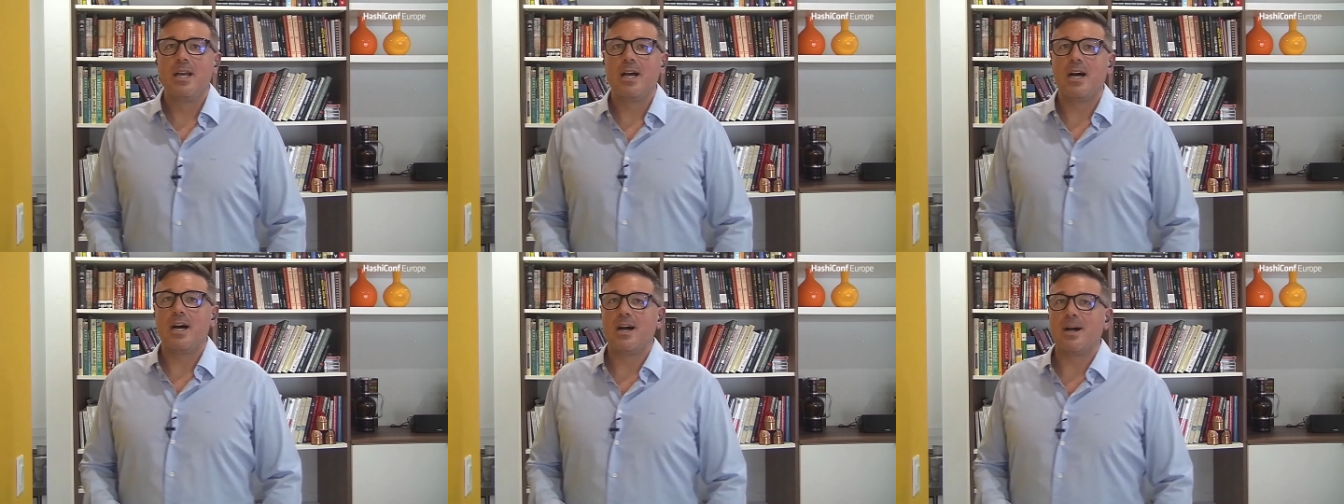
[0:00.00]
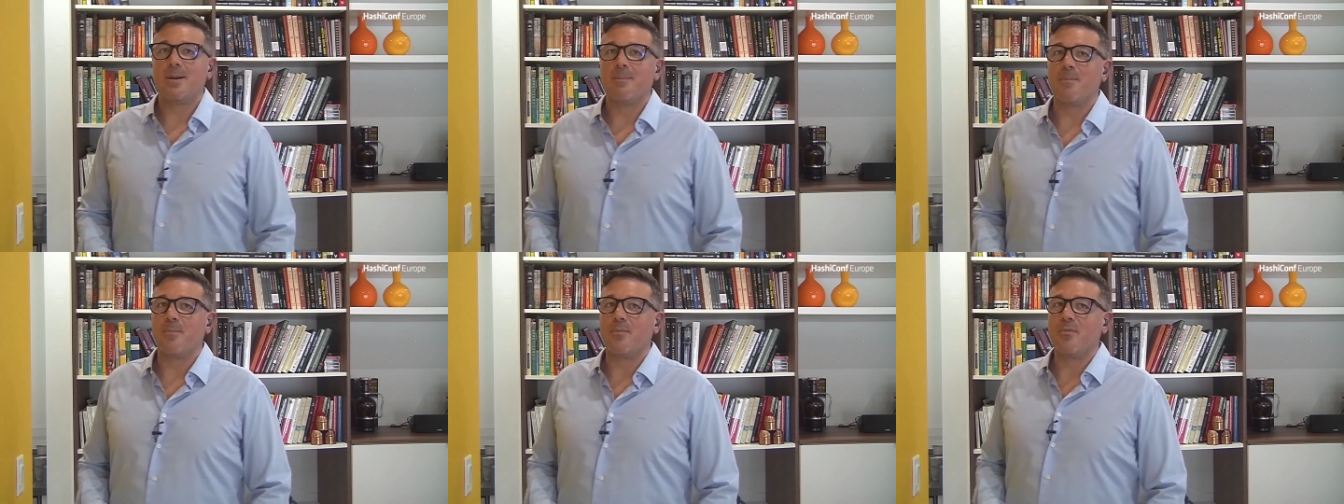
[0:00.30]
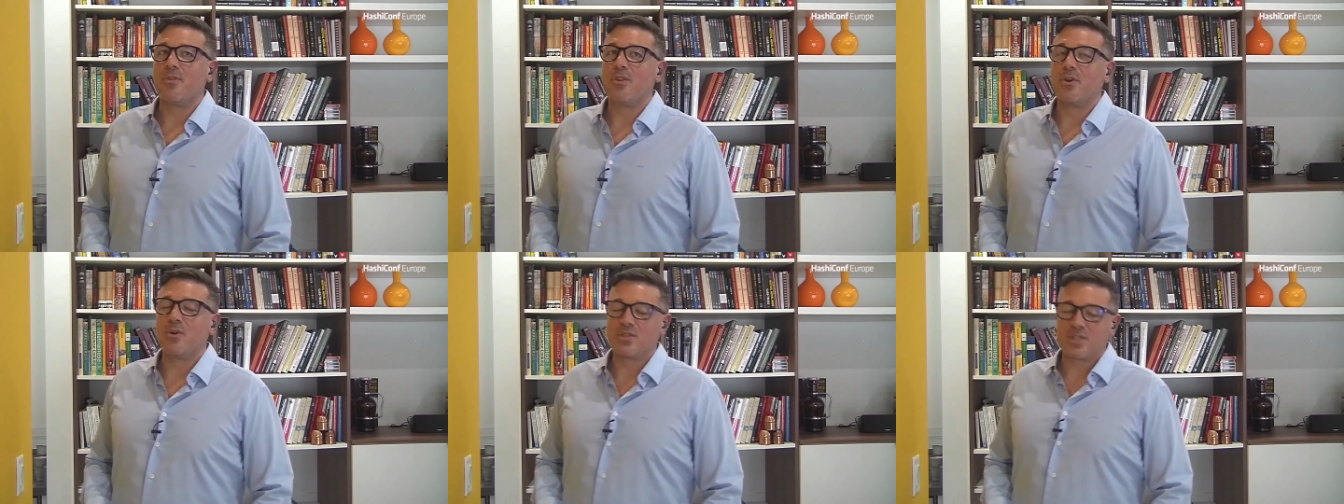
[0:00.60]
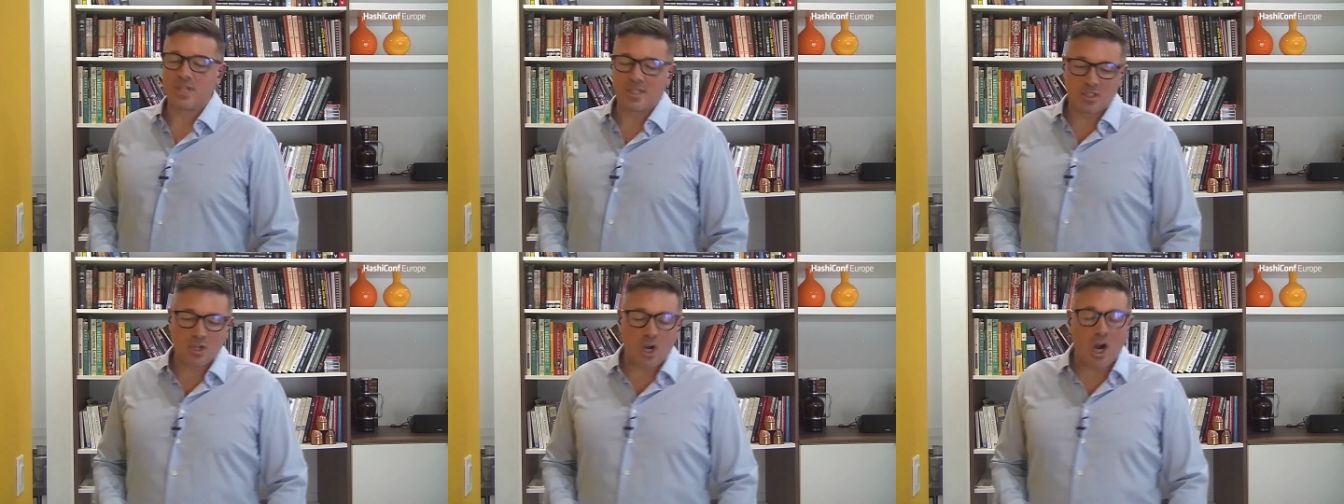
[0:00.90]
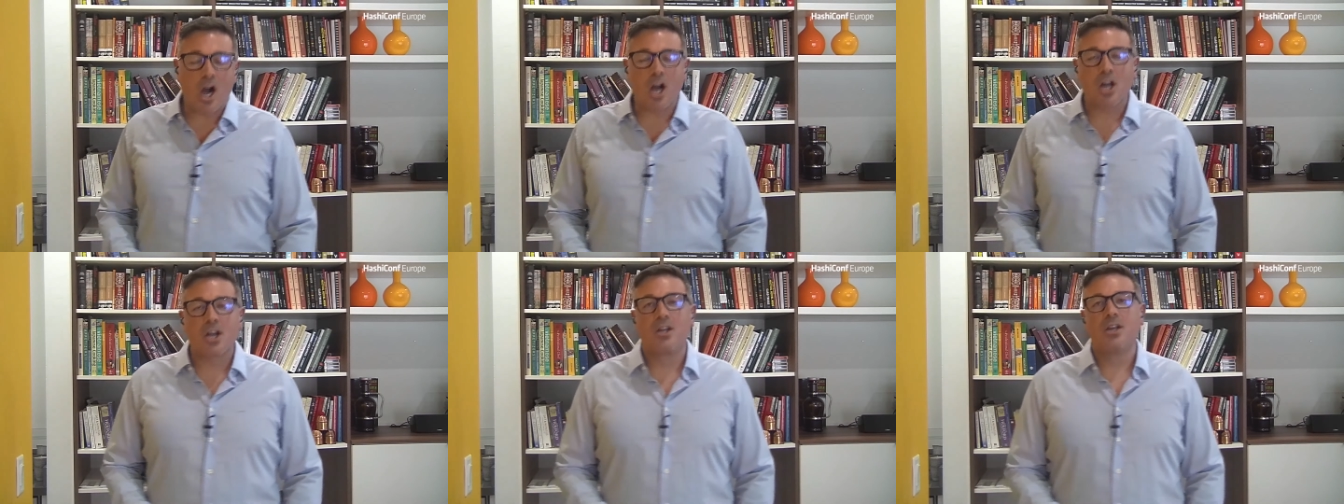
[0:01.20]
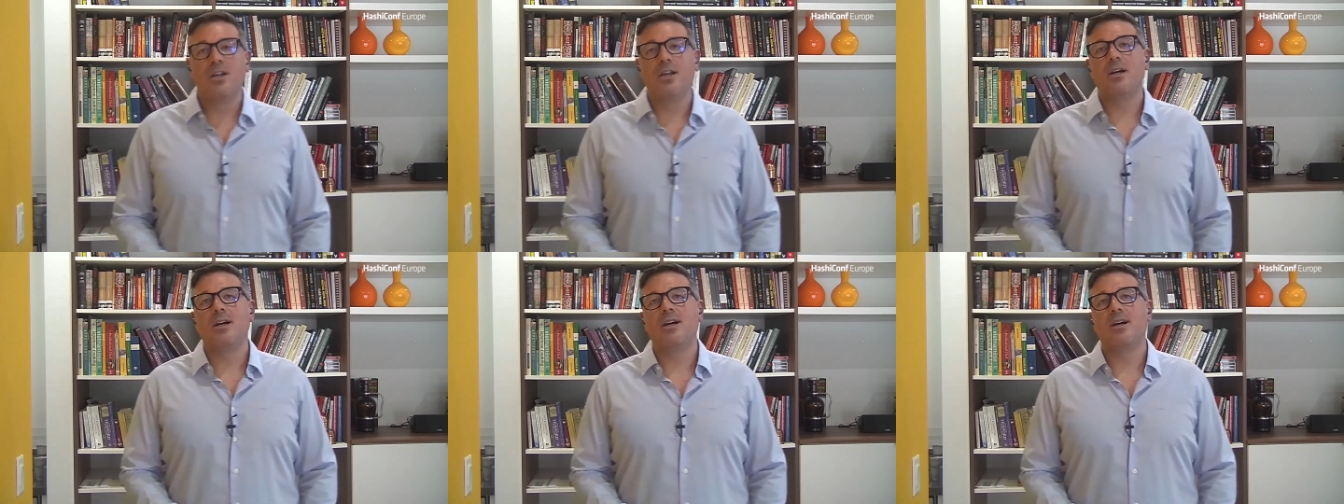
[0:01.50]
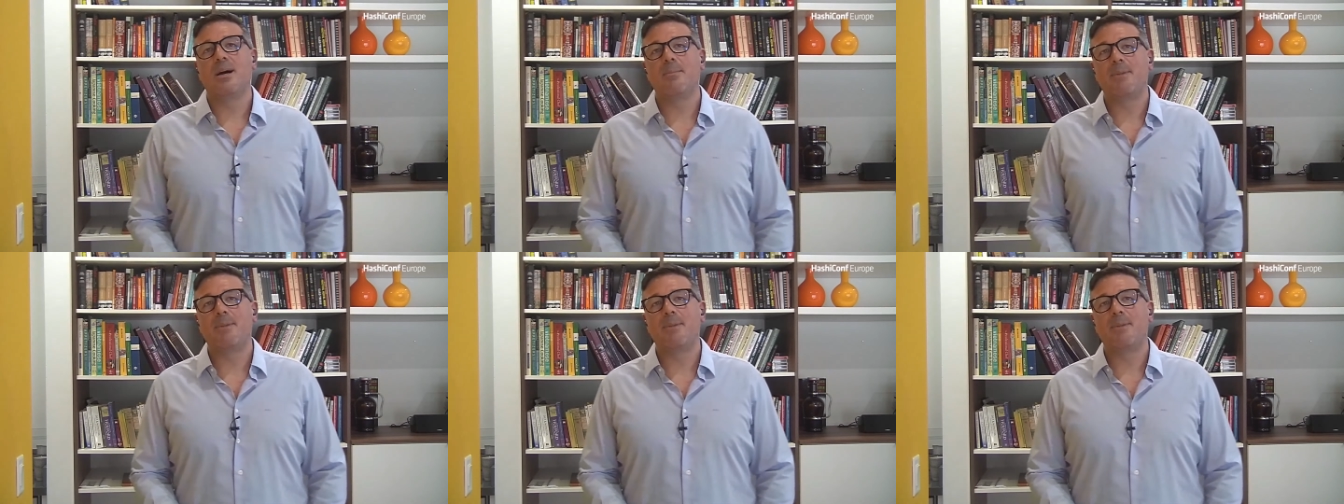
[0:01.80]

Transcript: Um, there's a talk uh,